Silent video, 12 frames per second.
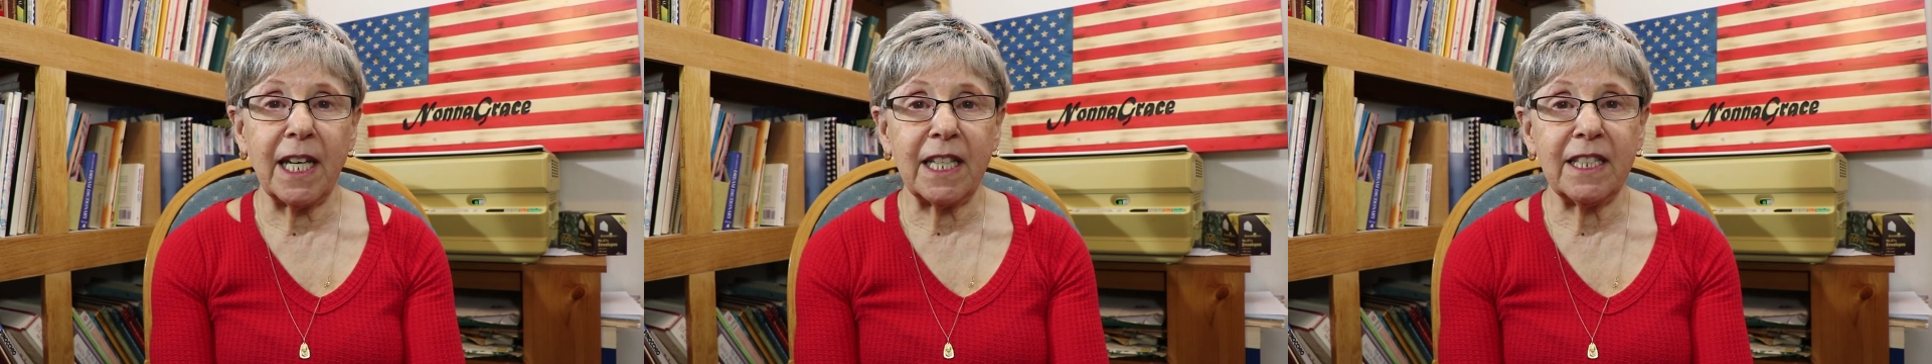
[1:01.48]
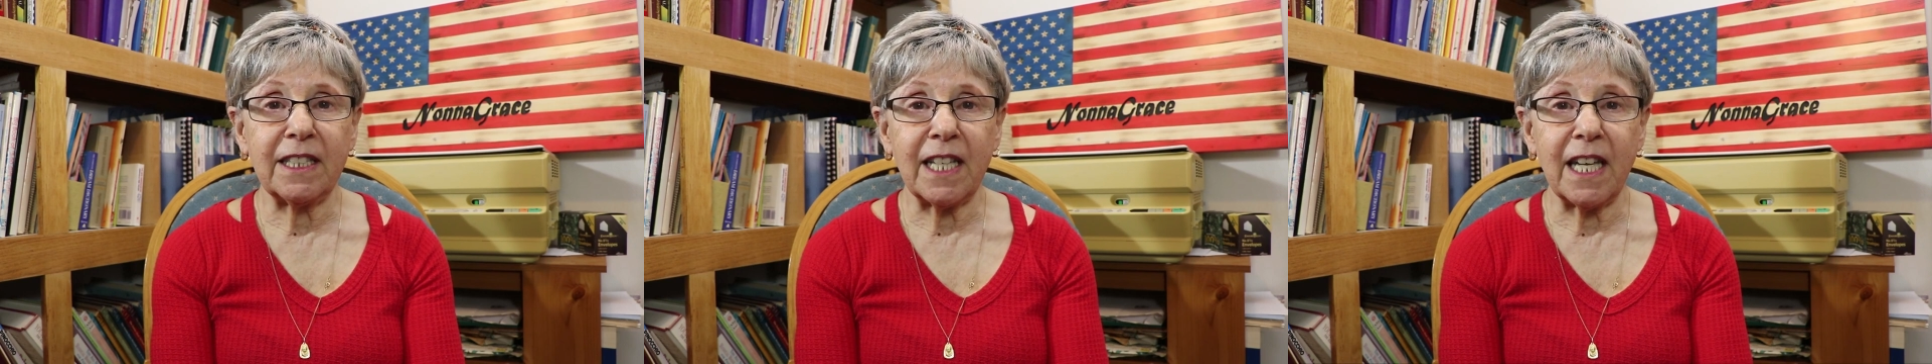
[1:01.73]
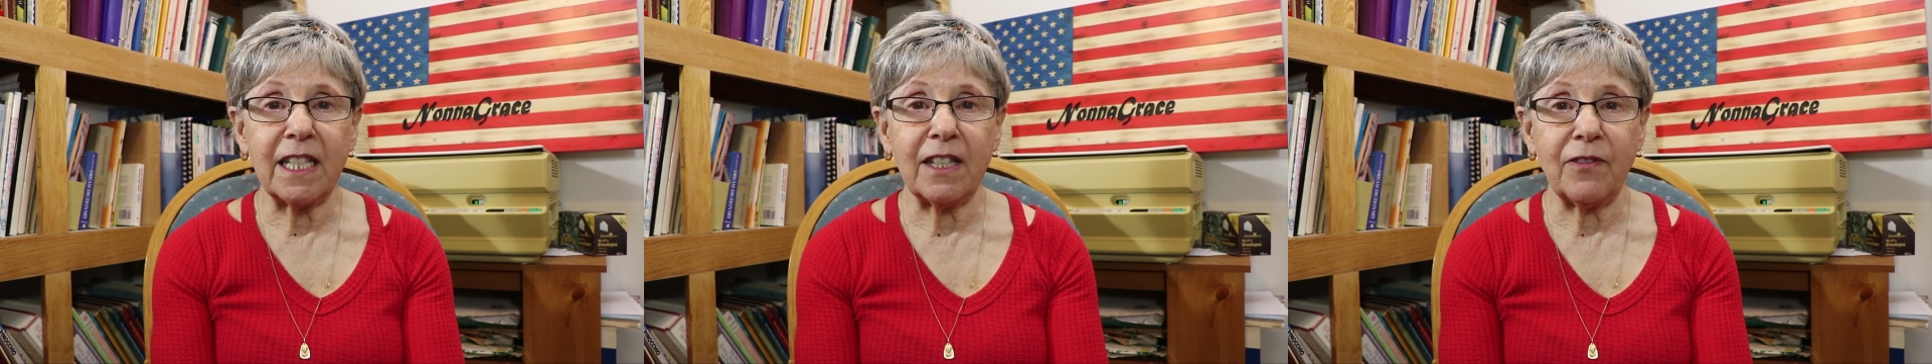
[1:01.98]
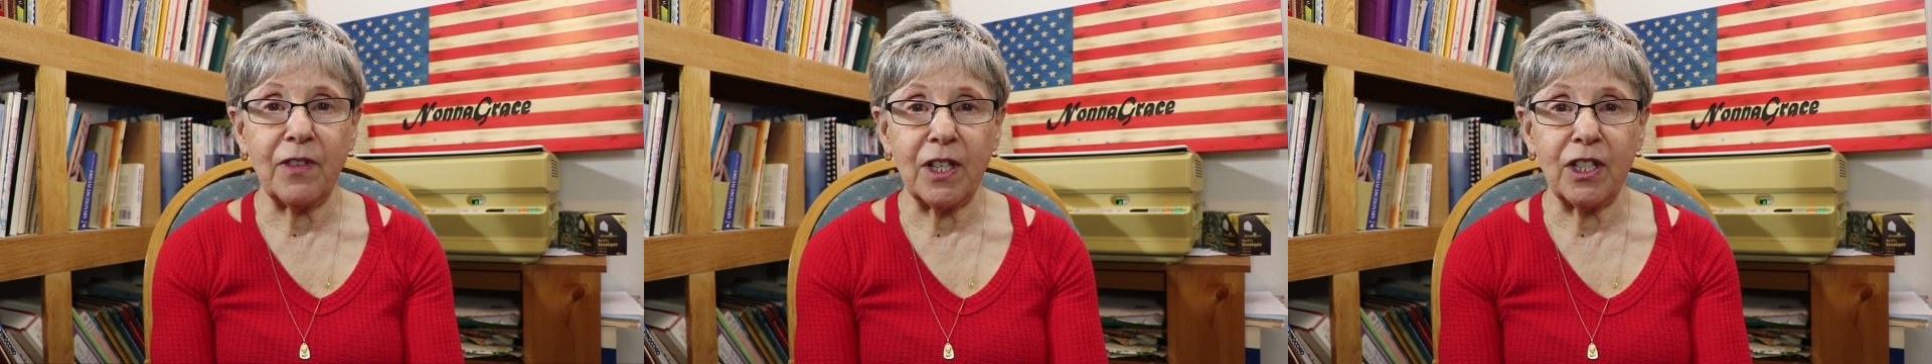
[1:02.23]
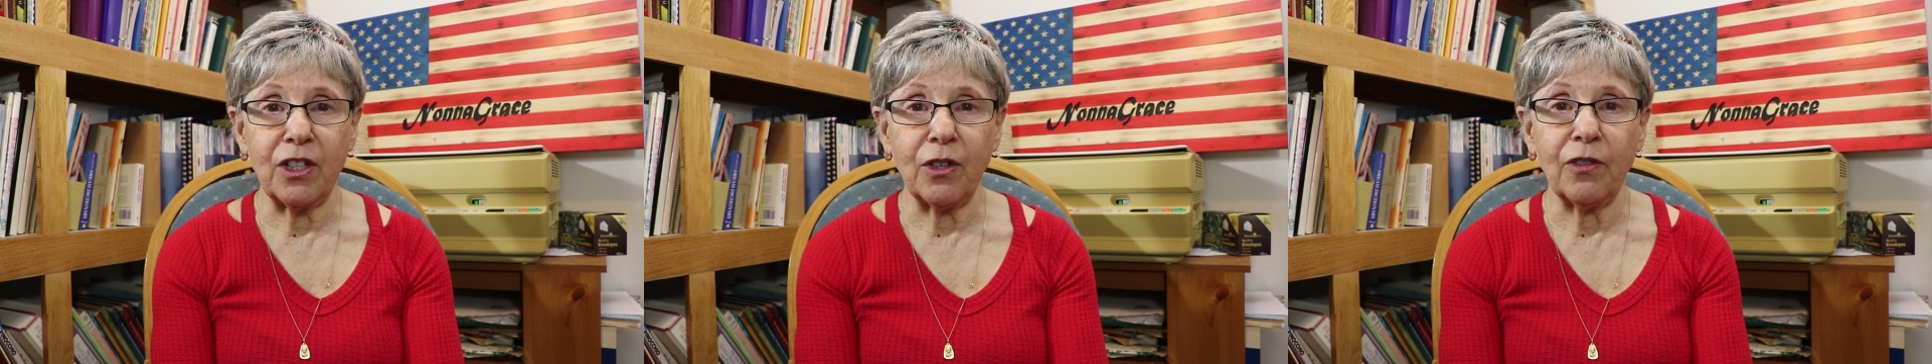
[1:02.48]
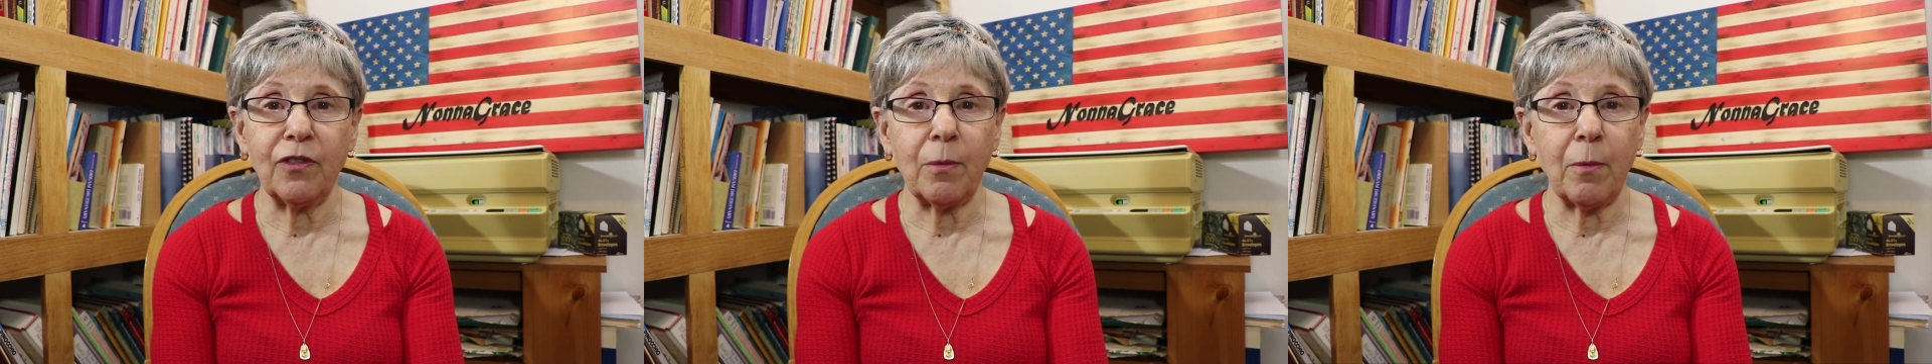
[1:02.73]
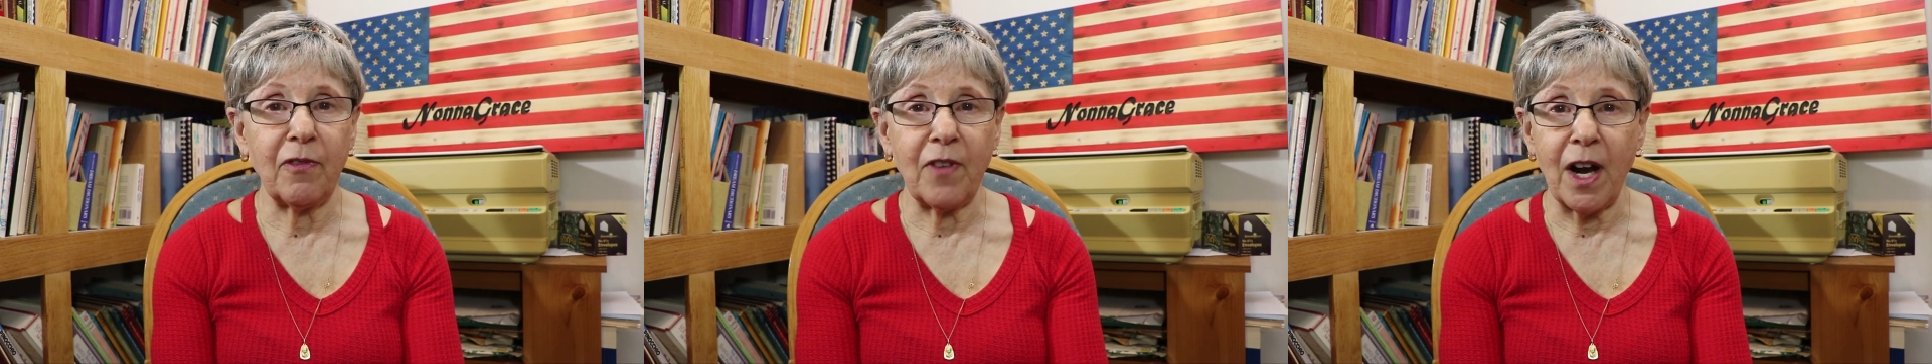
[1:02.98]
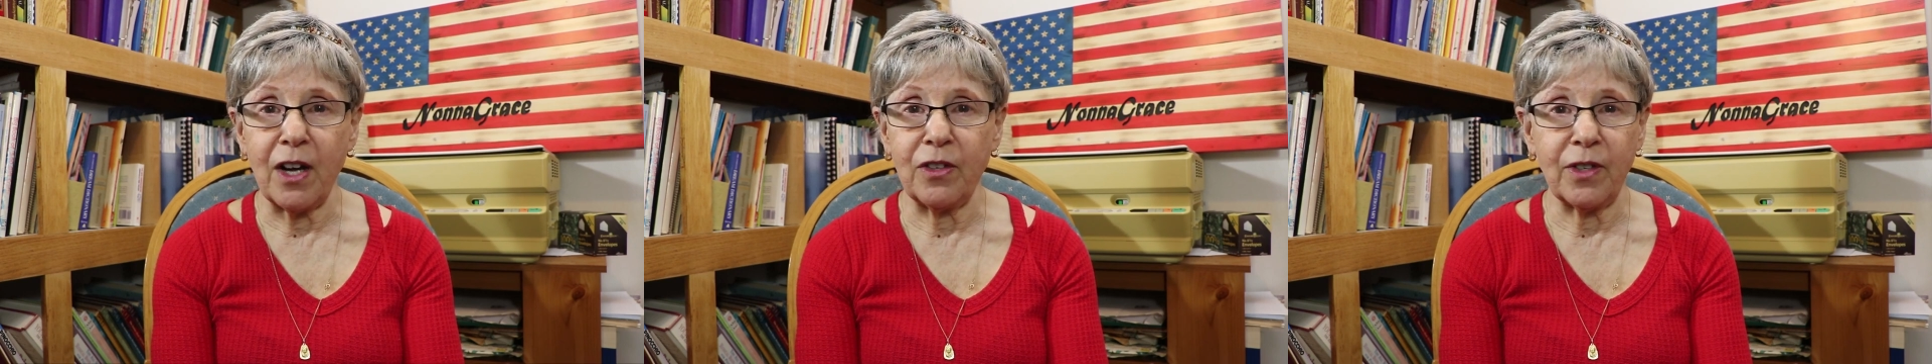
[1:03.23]
like he said in the video, from
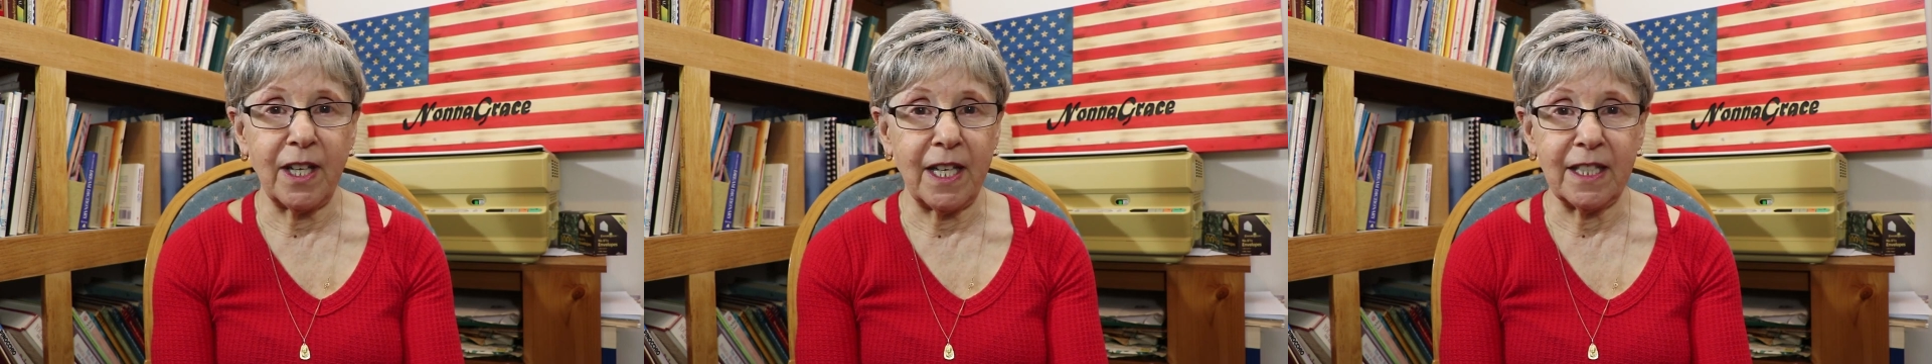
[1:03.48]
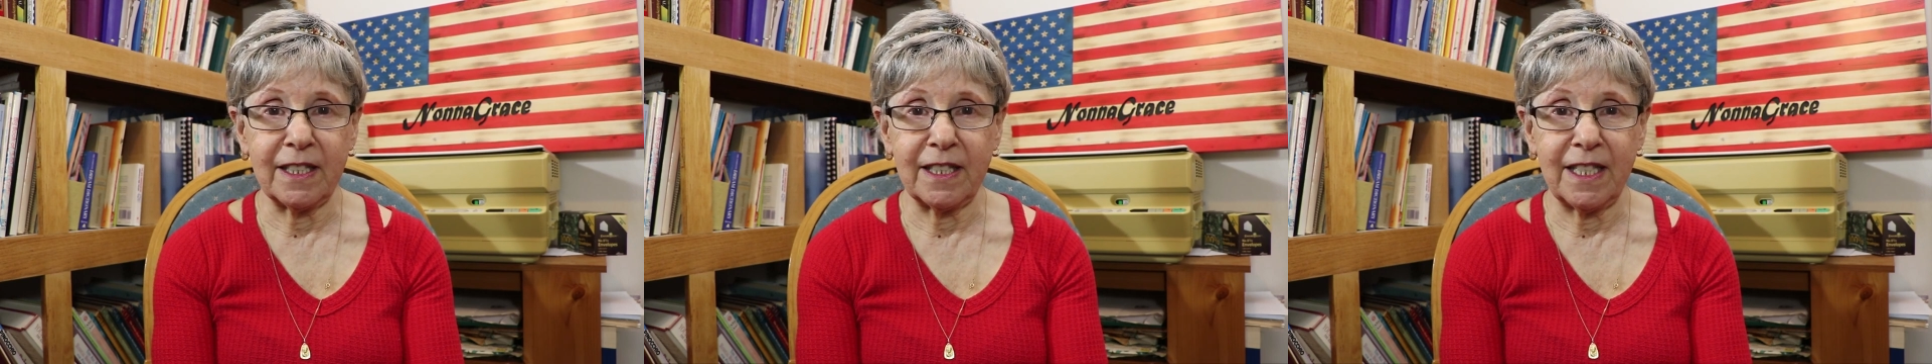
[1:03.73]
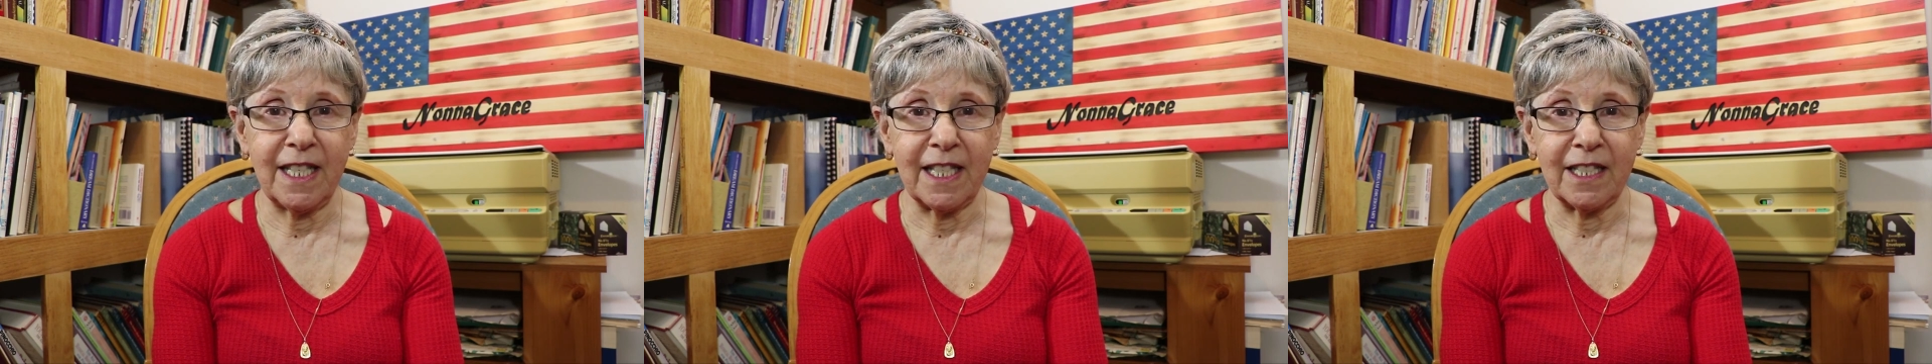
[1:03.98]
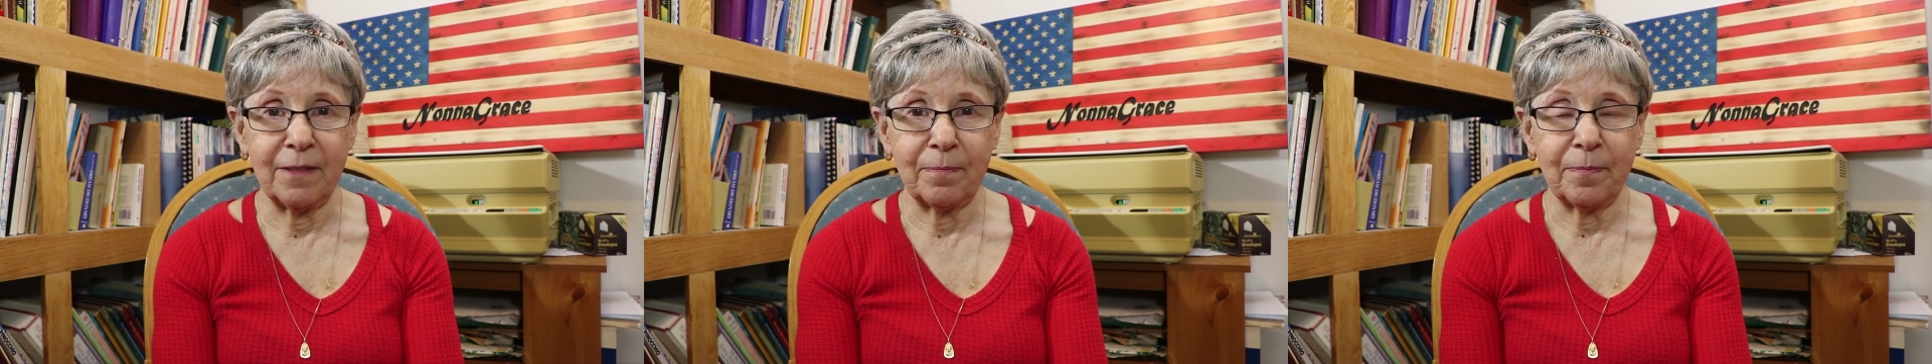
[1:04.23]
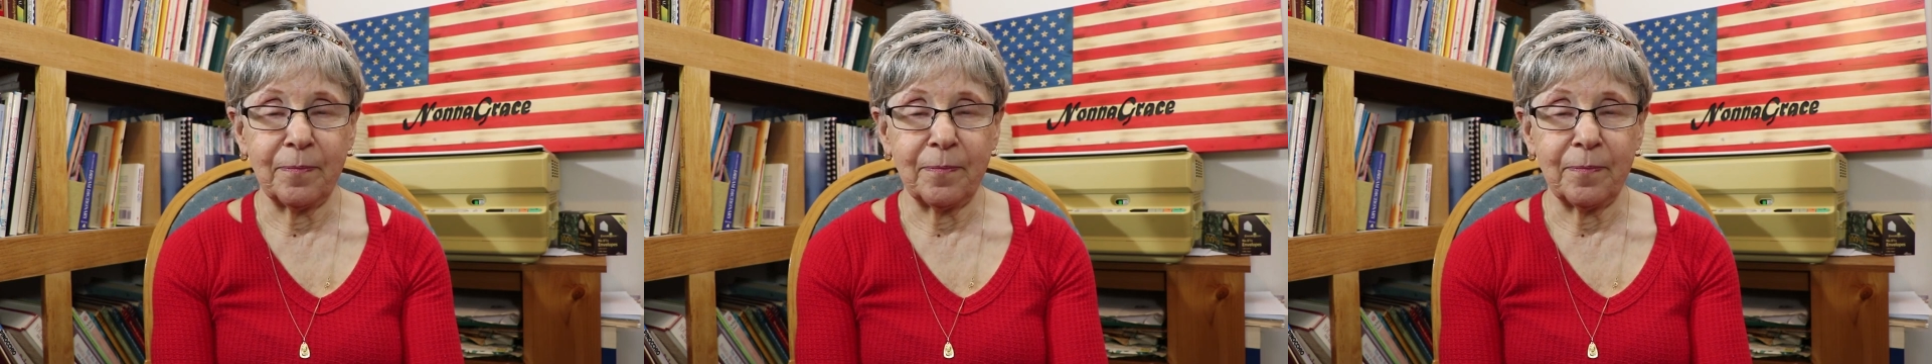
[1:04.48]
afar you can't see it.